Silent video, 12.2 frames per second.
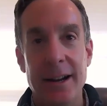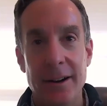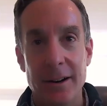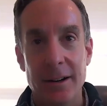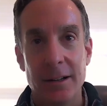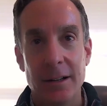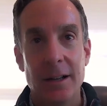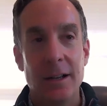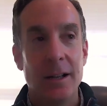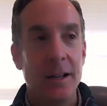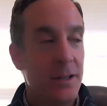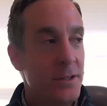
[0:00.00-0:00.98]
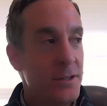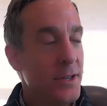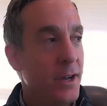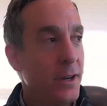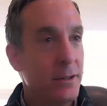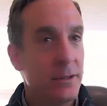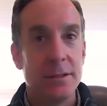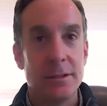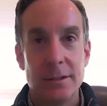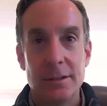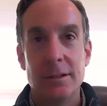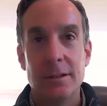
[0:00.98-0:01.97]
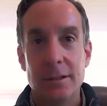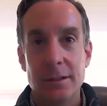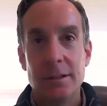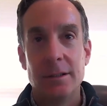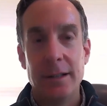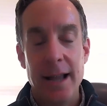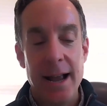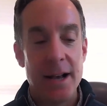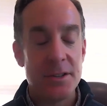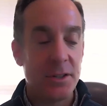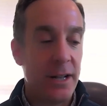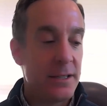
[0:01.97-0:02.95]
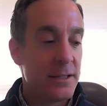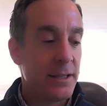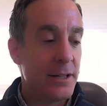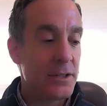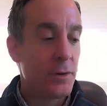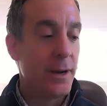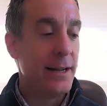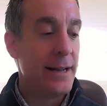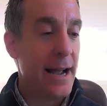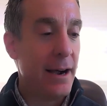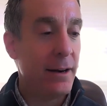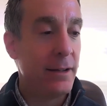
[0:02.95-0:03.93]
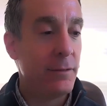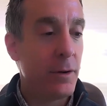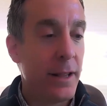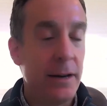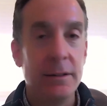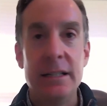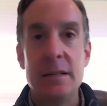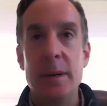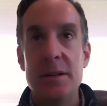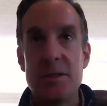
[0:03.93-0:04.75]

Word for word: here. Yeah, they're scared so, it. They're scared of it. Yeah, so let's let's create a narrative where they don't need to be